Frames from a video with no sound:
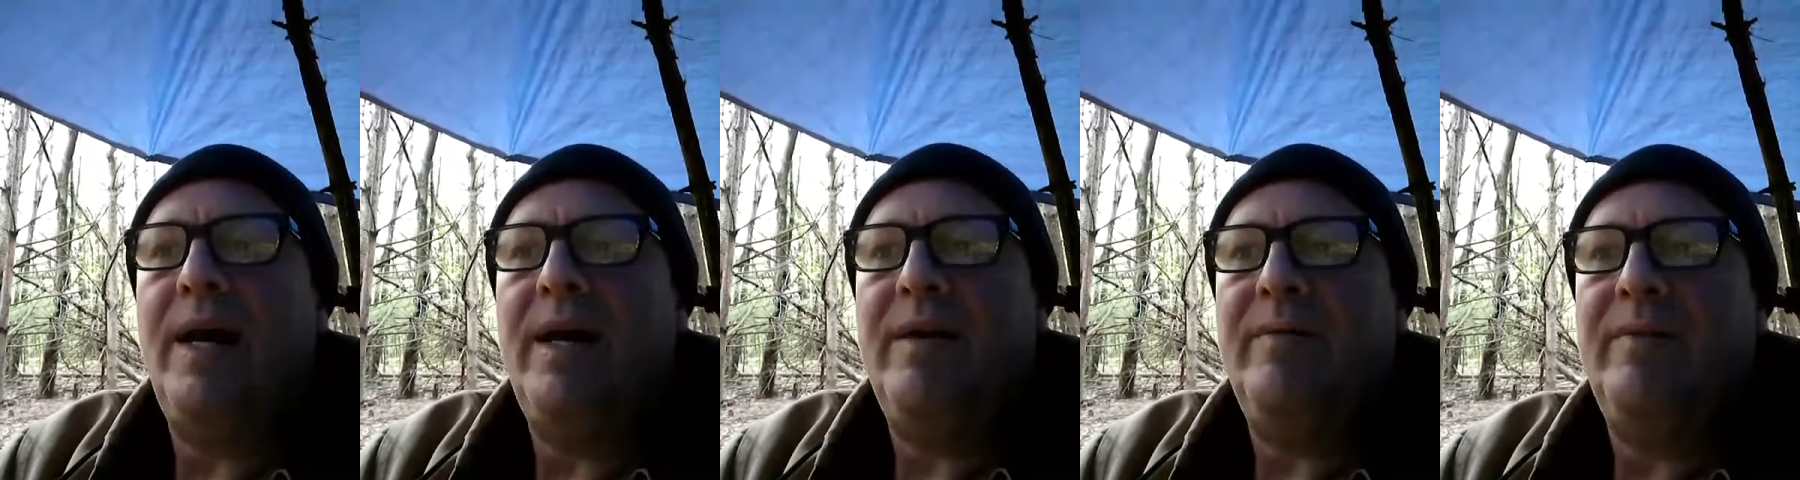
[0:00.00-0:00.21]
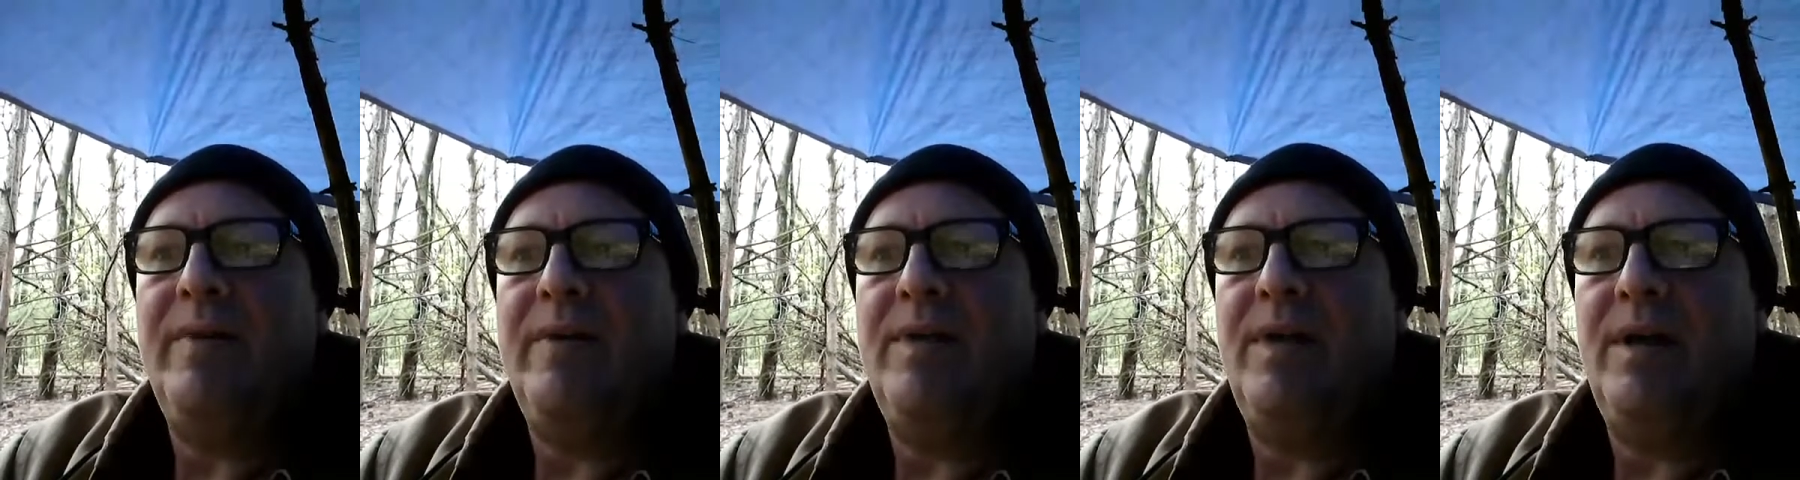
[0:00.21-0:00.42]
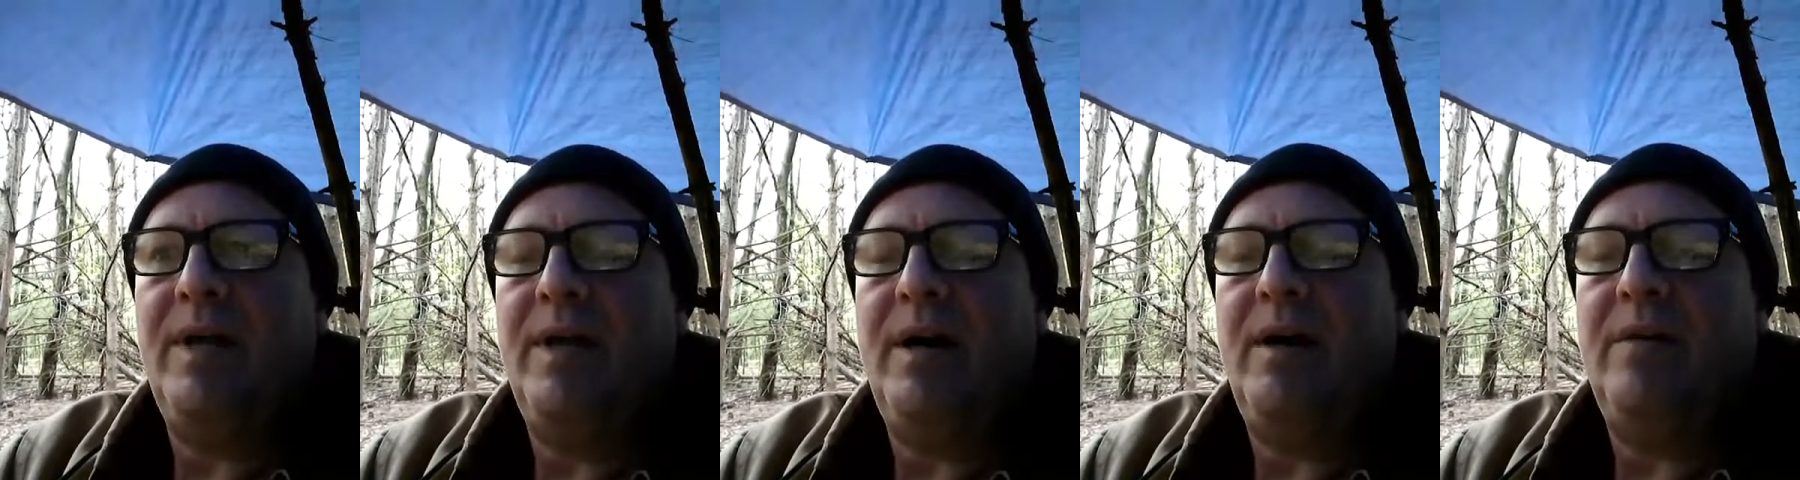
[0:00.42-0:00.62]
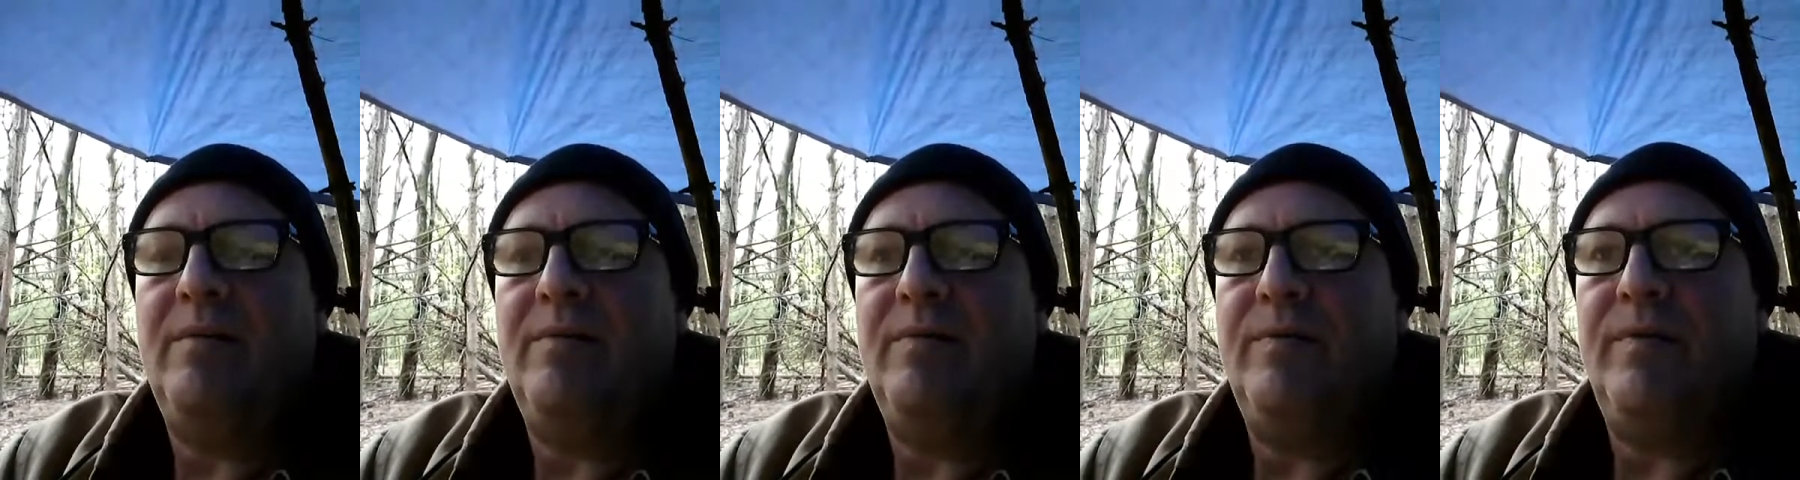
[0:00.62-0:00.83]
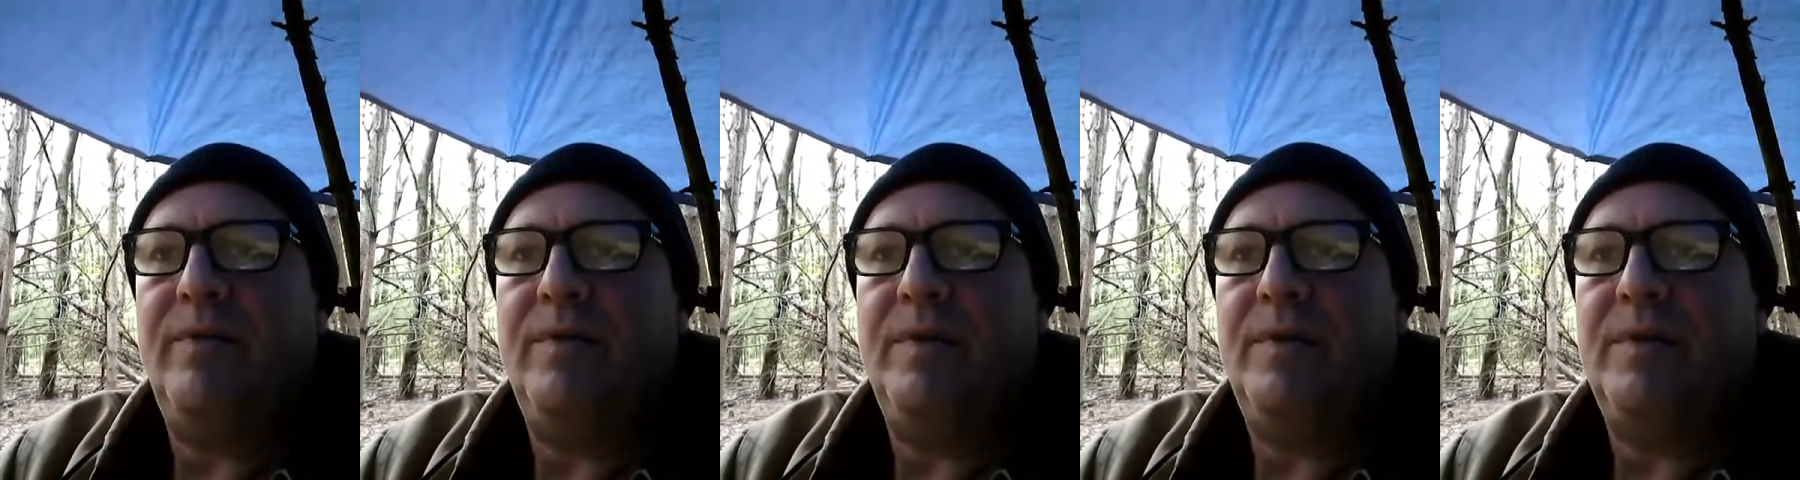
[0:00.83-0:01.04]
everything out
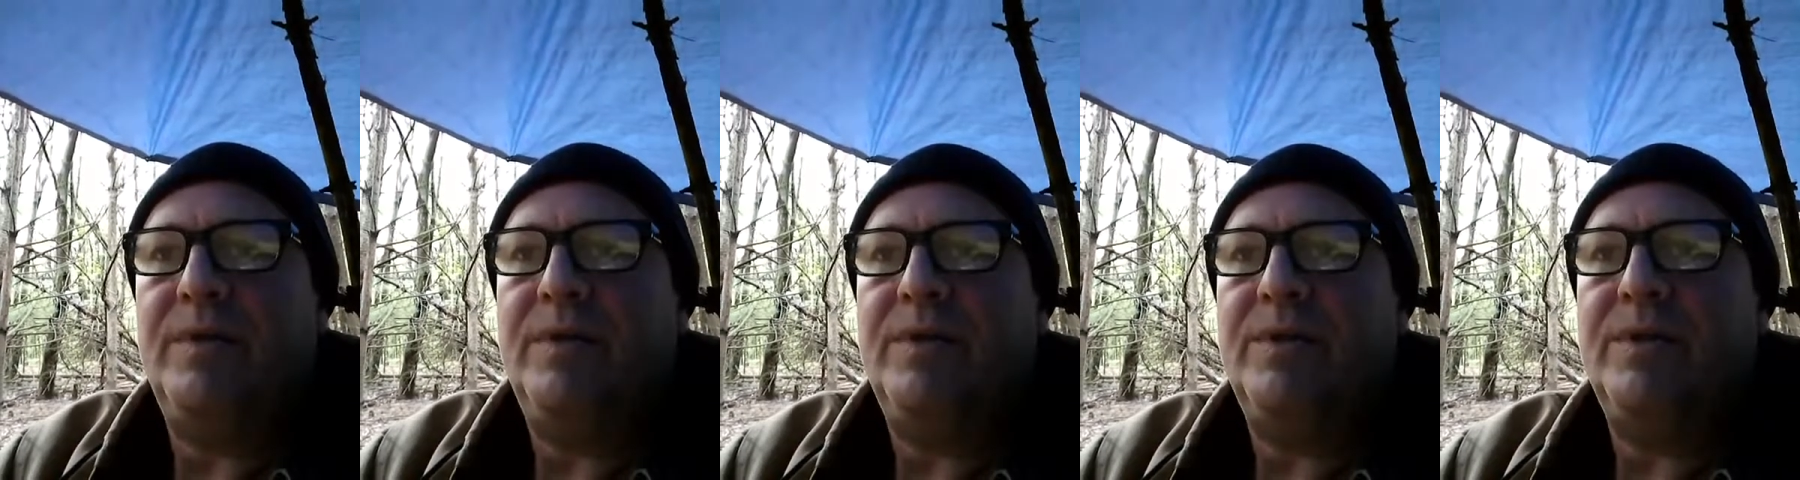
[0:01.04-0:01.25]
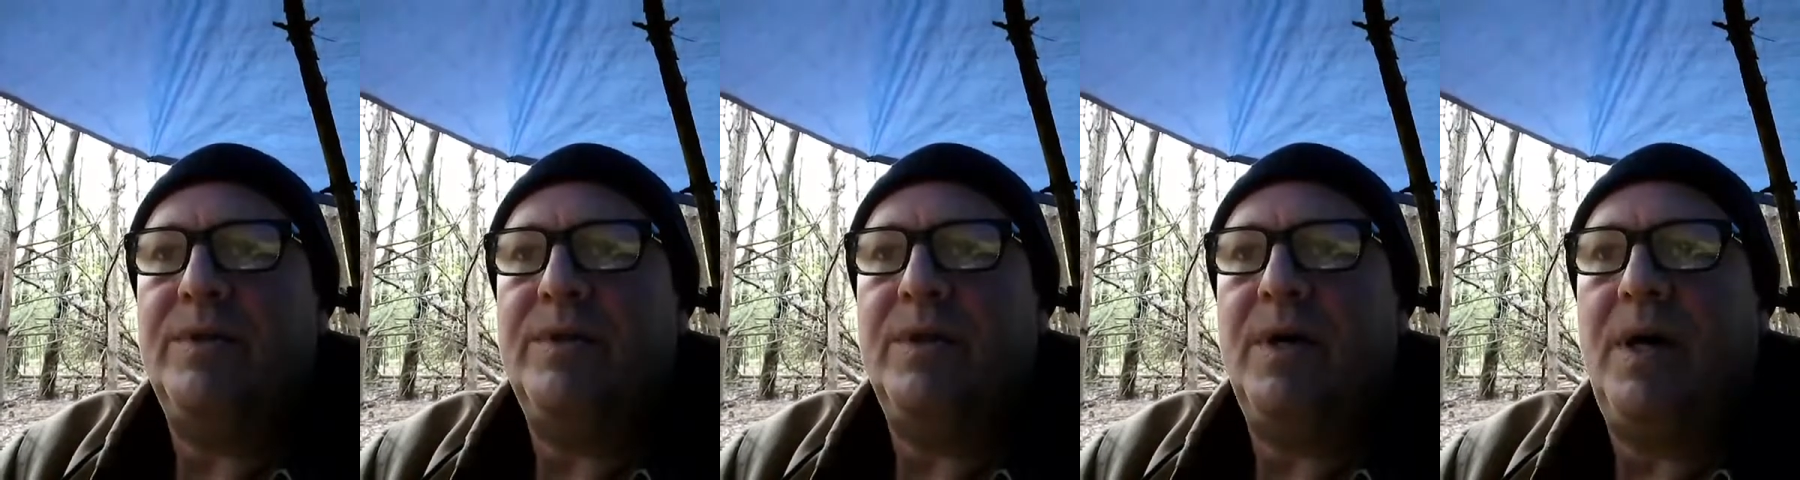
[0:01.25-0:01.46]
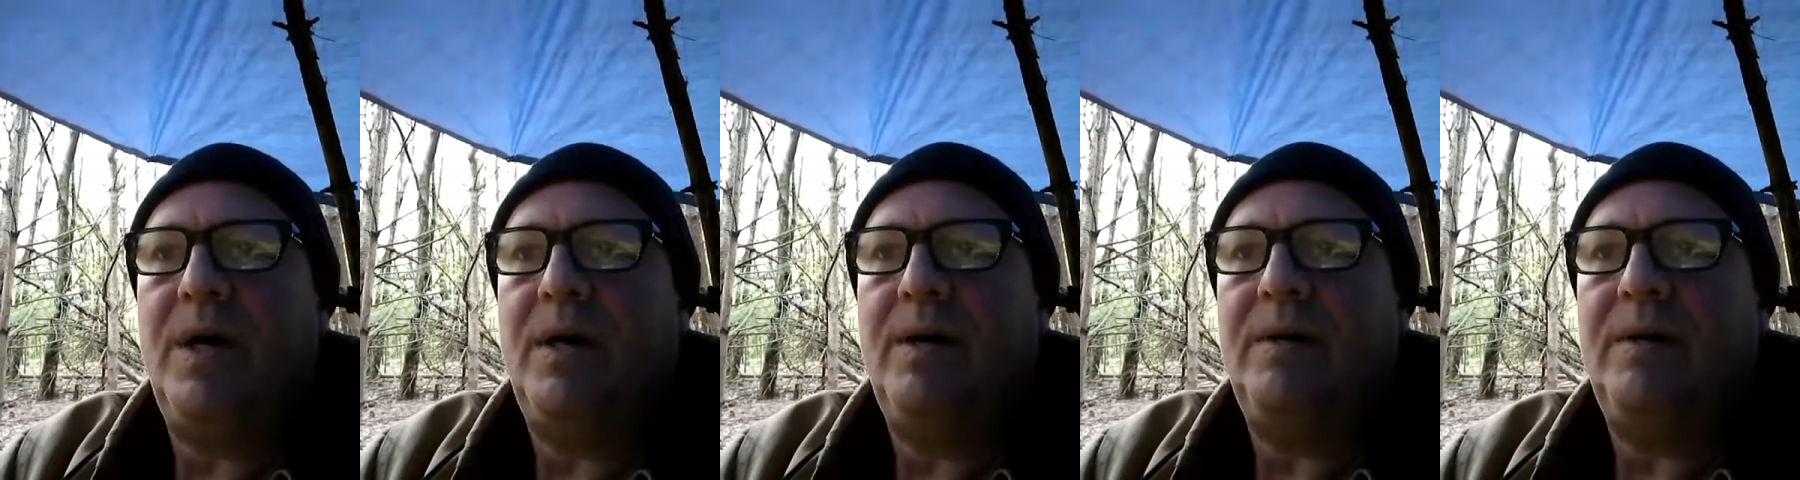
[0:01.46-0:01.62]
first.